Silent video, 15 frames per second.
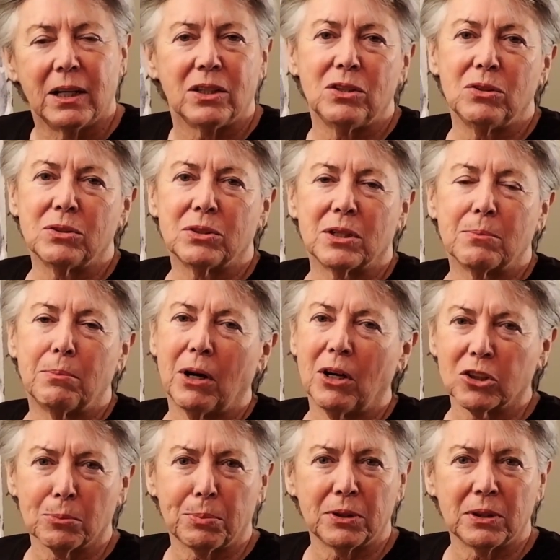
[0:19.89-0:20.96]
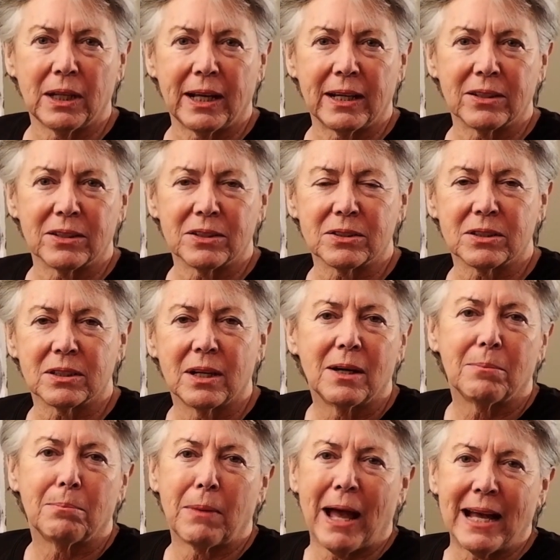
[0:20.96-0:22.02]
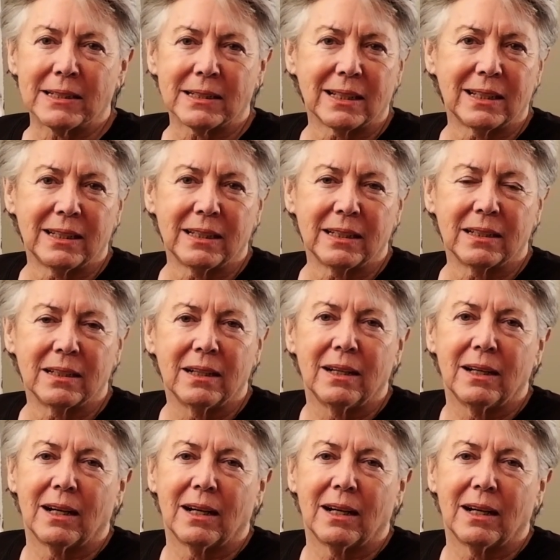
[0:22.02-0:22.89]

using multiple layers, masking,